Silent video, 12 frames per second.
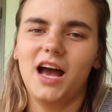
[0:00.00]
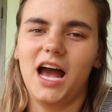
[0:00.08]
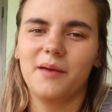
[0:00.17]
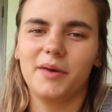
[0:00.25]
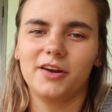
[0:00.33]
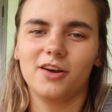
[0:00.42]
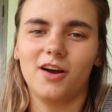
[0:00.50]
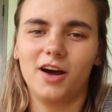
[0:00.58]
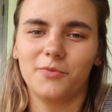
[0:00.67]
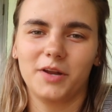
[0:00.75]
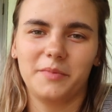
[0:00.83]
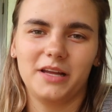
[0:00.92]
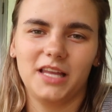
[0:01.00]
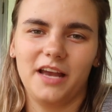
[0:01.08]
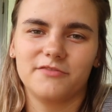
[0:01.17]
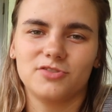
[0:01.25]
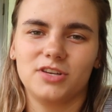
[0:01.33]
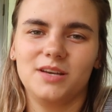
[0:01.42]
I met her on one of my
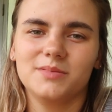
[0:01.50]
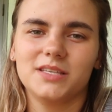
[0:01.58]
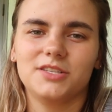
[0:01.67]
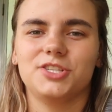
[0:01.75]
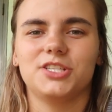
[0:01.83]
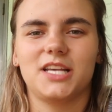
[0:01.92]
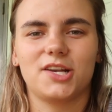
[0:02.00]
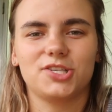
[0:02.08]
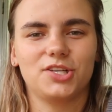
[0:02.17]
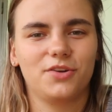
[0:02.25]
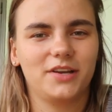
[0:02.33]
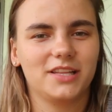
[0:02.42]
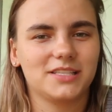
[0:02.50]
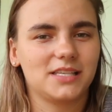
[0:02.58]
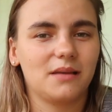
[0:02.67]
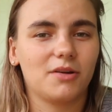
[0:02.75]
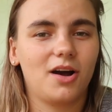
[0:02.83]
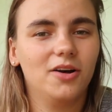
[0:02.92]
live streams, and she's actually going to the
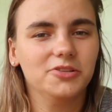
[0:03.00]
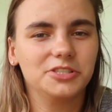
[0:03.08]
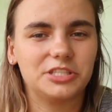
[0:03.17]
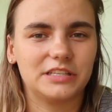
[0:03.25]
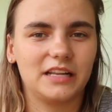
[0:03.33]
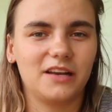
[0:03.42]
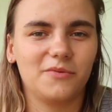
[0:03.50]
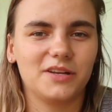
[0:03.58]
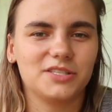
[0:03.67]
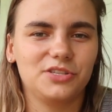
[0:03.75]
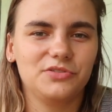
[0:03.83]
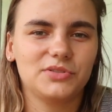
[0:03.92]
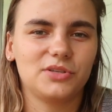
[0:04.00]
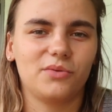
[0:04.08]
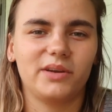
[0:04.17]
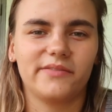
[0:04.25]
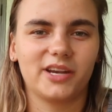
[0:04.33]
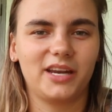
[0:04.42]
same college that I went to, so
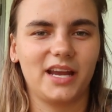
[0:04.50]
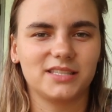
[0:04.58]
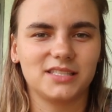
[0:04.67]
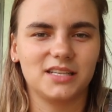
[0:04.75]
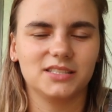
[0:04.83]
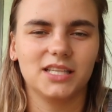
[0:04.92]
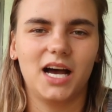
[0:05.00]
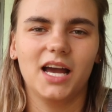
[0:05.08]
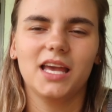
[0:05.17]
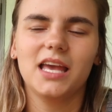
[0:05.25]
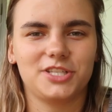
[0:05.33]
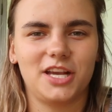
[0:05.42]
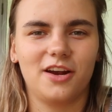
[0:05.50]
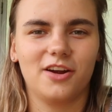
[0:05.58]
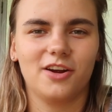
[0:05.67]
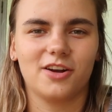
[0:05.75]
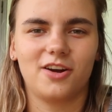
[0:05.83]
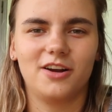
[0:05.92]
we've connected a lot. Share
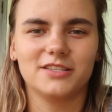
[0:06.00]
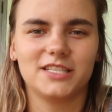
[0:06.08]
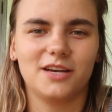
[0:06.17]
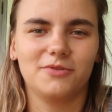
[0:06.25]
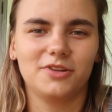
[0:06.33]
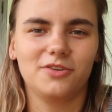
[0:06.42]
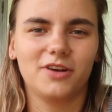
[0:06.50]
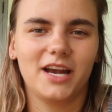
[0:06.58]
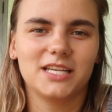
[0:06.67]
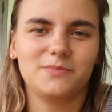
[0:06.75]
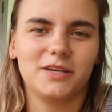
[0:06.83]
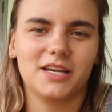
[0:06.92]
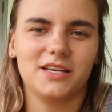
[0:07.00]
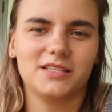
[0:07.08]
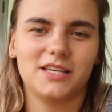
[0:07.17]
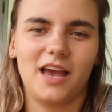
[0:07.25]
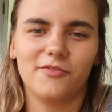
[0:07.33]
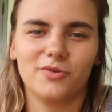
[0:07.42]
her content with you guys
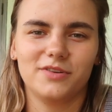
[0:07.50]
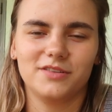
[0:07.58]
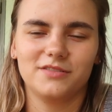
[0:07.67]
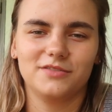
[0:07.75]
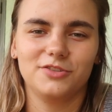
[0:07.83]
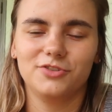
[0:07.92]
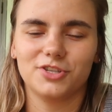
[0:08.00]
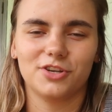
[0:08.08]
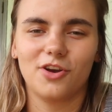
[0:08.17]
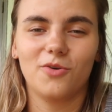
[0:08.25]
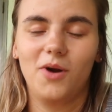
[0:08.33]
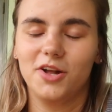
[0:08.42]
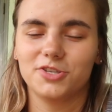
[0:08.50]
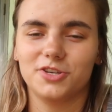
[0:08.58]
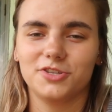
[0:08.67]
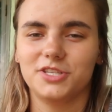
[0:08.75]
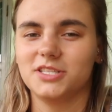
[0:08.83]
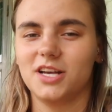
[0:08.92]
because everyone, you should go watch
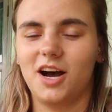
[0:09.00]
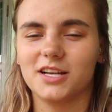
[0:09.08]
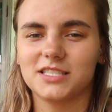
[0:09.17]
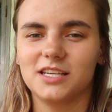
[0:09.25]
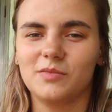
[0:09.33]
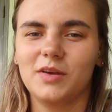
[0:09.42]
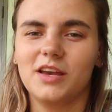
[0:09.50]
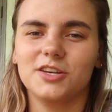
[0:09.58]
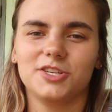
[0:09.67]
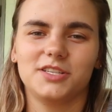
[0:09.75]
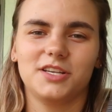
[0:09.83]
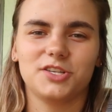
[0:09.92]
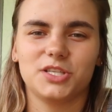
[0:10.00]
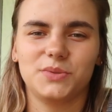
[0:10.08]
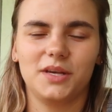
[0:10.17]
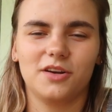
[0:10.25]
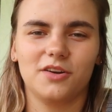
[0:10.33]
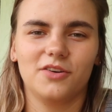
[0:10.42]
her. She's awesome. She's such a
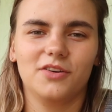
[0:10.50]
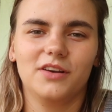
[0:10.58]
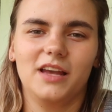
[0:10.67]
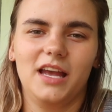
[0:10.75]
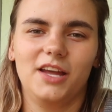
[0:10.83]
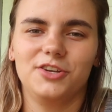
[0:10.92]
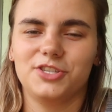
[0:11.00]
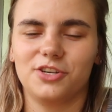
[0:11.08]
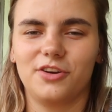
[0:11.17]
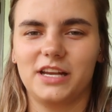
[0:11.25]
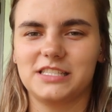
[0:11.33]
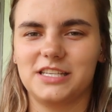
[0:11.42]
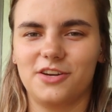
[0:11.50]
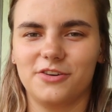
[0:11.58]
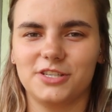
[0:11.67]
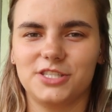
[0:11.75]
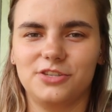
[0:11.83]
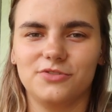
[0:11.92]
sweet girl, and you should go get to know
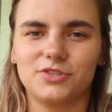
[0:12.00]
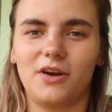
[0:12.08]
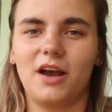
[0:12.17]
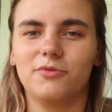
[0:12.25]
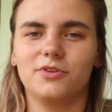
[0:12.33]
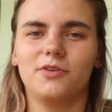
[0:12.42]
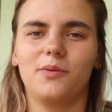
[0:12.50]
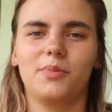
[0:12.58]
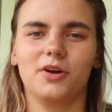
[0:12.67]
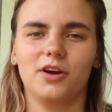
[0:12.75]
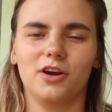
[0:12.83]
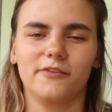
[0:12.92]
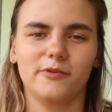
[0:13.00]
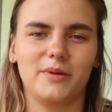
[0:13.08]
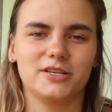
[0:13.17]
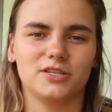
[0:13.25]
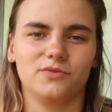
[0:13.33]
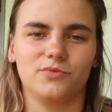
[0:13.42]
her too. So I will put her
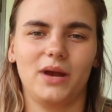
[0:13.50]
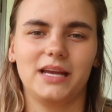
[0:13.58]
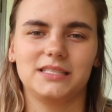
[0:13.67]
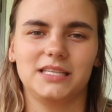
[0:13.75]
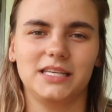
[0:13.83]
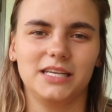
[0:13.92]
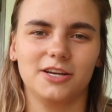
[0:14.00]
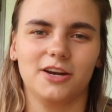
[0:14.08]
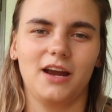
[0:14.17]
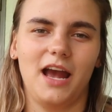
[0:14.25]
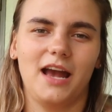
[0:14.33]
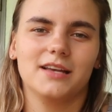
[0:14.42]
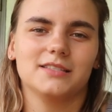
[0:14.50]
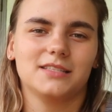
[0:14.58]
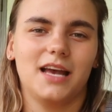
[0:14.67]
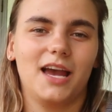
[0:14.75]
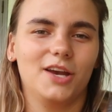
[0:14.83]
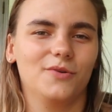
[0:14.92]
information right here as
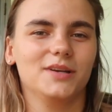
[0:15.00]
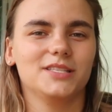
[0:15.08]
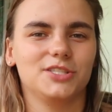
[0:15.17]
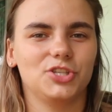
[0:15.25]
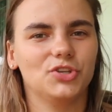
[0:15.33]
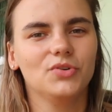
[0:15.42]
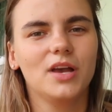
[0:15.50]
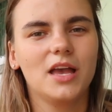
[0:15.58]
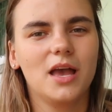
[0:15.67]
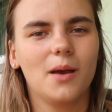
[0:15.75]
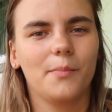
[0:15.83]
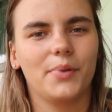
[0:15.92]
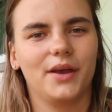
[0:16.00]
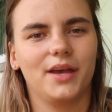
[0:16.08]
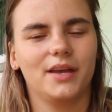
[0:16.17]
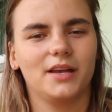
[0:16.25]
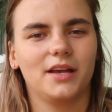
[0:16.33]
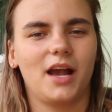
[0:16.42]
I always do,
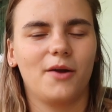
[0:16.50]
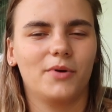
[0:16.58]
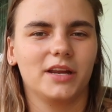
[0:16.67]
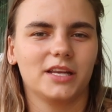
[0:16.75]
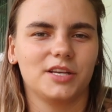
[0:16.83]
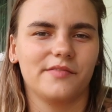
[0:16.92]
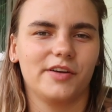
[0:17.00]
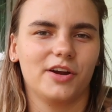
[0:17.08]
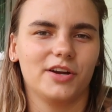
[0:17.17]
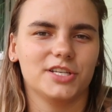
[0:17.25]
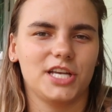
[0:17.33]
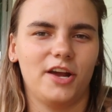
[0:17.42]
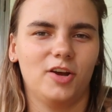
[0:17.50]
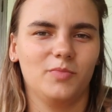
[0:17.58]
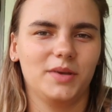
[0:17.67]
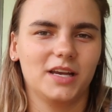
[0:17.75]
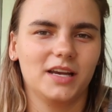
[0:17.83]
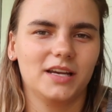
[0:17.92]
but I want to give her a shout out
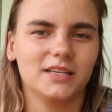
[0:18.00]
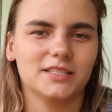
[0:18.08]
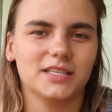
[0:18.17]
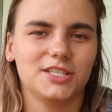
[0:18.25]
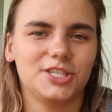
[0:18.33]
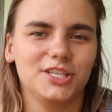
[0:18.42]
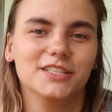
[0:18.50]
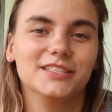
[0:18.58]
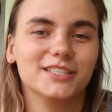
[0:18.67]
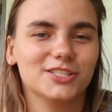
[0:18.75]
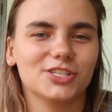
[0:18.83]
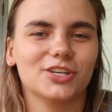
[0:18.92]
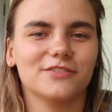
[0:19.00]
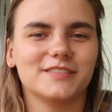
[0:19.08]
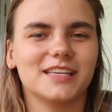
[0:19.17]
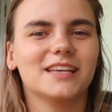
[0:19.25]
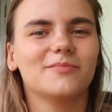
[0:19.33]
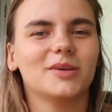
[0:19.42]
because she
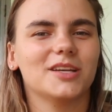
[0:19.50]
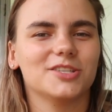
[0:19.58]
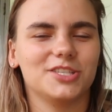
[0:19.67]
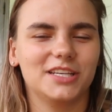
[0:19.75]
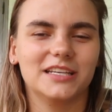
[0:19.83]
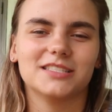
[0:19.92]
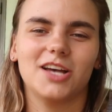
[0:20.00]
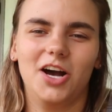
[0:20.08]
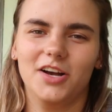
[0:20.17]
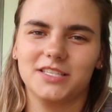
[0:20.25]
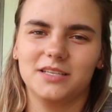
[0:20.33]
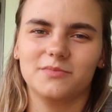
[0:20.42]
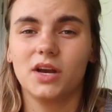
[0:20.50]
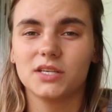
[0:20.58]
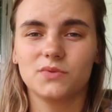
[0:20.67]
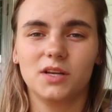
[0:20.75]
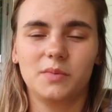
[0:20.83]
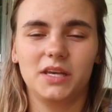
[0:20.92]
deserves it, because she is awesome. If you
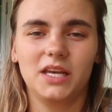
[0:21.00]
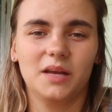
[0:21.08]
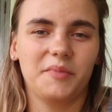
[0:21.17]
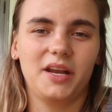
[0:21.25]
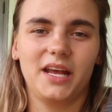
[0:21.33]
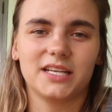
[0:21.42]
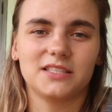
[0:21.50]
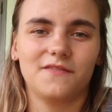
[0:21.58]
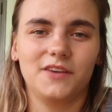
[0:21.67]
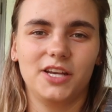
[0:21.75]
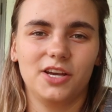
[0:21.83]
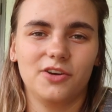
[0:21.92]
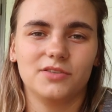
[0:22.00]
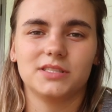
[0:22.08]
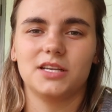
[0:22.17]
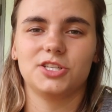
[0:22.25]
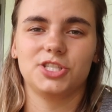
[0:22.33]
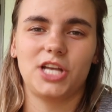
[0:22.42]
guys want to be in my next
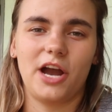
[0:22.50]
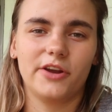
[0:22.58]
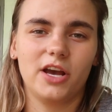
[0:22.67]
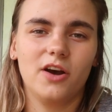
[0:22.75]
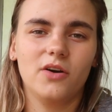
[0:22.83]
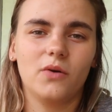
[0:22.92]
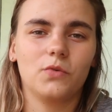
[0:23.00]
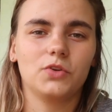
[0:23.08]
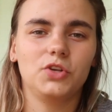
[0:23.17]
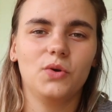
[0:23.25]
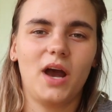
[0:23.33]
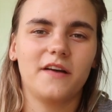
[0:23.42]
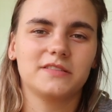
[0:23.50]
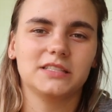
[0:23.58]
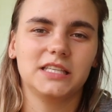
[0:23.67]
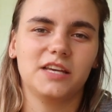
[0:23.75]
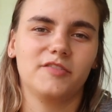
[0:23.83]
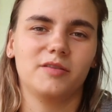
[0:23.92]
video's shout out, you have to
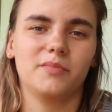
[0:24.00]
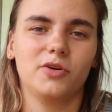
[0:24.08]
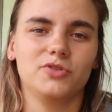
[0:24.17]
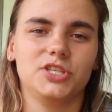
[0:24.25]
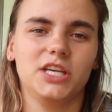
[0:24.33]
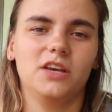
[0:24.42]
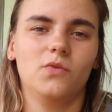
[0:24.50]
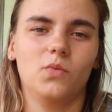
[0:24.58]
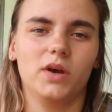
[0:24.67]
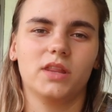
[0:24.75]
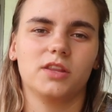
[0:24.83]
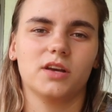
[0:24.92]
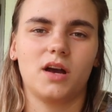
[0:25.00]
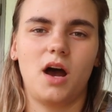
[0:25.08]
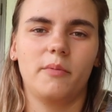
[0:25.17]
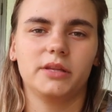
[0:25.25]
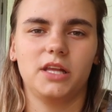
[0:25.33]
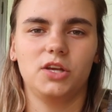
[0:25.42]
leave an emoji with the
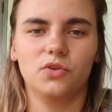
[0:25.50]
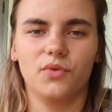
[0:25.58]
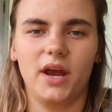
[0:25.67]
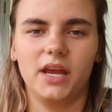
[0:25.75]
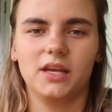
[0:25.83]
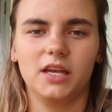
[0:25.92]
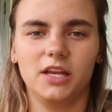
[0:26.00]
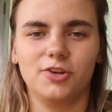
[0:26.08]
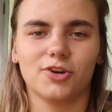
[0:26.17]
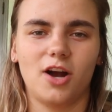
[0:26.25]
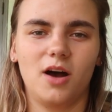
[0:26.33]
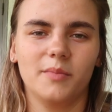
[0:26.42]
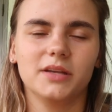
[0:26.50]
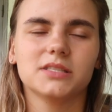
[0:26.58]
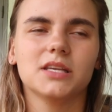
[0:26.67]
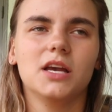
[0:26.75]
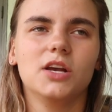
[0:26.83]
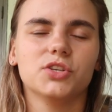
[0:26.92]
comment that you write in your
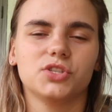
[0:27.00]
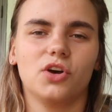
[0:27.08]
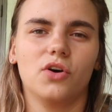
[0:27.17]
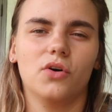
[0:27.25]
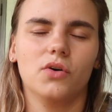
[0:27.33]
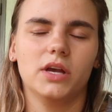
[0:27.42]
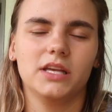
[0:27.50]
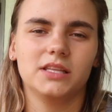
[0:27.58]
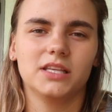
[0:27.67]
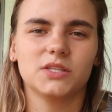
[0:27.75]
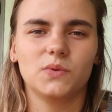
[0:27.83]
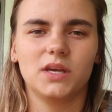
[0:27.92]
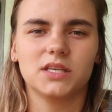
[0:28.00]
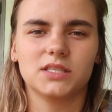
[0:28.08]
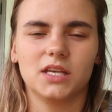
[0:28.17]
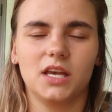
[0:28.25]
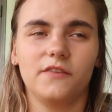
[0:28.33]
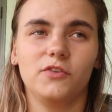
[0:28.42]
comments. So in this
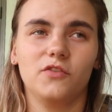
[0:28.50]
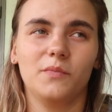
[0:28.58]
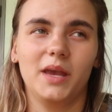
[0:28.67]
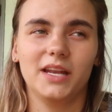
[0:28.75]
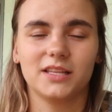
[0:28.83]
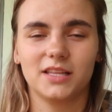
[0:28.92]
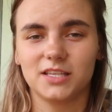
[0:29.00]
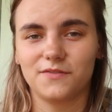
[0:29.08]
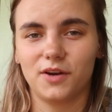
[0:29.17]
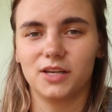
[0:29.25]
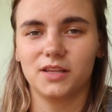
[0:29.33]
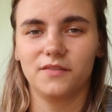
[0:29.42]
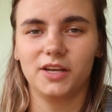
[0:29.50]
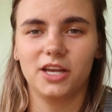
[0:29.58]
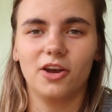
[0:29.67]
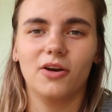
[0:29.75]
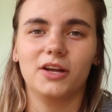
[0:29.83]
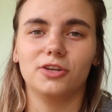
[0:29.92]
week's, if you've made it this part of the
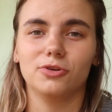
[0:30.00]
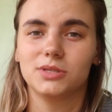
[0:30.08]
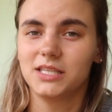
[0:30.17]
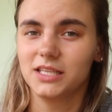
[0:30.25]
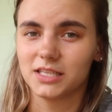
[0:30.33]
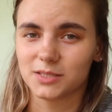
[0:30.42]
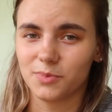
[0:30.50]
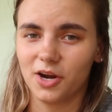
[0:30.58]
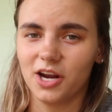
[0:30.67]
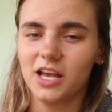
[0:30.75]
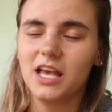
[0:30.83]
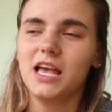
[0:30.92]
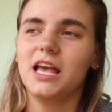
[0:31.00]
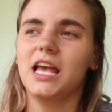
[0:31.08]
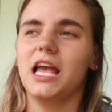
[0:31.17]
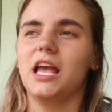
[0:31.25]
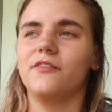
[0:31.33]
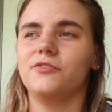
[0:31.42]
video and you see this part,
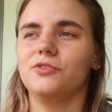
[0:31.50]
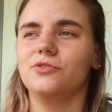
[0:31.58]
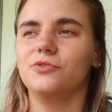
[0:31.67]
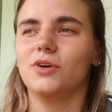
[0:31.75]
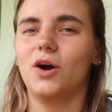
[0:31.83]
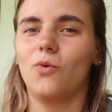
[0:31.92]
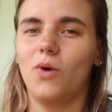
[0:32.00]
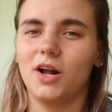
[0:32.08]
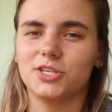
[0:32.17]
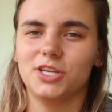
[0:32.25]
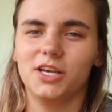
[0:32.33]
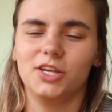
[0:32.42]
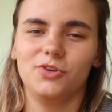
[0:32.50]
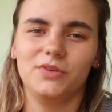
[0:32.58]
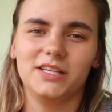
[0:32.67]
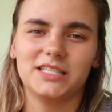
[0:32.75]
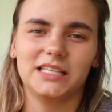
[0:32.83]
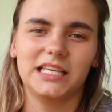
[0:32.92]
if you watch it, you
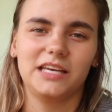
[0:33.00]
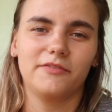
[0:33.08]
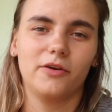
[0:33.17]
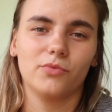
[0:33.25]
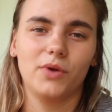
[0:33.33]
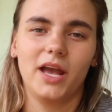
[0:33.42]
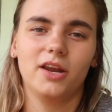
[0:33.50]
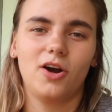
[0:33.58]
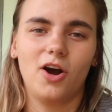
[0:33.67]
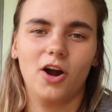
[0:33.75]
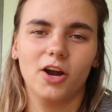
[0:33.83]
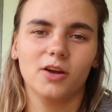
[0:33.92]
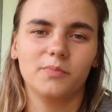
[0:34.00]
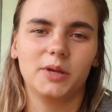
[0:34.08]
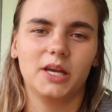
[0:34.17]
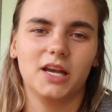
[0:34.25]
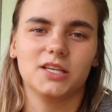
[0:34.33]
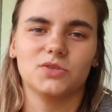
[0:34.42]
need to leave a red heart
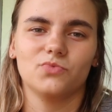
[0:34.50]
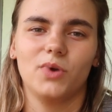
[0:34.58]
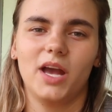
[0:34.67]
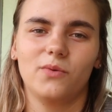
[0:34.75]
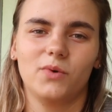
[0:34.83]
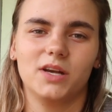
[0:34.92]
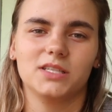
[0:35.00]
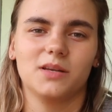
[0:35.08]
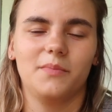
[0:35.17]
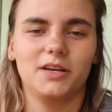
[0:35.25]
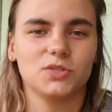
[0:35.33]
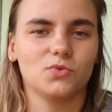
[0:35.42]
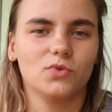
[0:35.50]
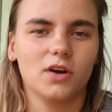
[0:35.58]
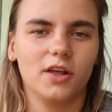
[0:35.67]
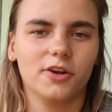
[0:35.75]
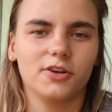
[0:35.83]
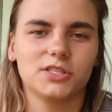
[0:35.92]
because red was my school
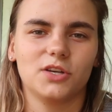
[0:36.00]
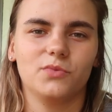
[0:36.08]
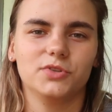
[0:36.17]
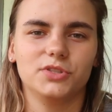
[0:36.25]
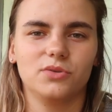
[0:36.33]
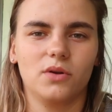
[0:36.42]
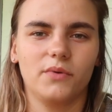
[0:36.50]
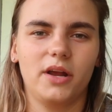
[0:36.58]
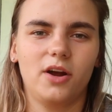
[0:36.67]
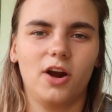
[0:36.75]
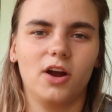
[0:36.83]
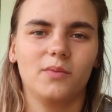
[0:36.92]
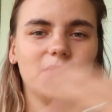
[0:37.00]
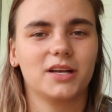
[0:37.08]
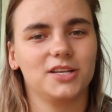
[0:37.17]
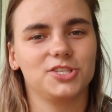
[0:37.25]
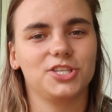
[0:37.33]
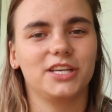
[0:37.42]
color, so we'll do a red heart
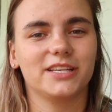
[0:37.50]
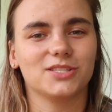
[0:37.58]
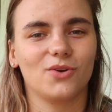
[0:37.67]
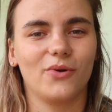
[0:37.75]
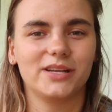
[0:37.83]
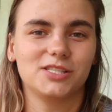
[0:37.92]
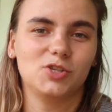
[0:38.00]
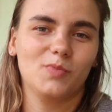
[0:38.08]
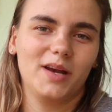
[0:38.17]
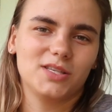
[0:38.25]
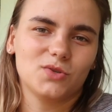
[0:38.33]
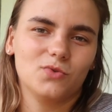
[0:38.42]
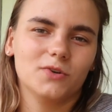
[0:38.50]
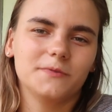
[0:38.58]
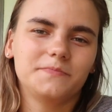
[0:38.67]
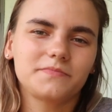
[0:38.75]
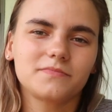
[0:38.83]
because she is going to my school.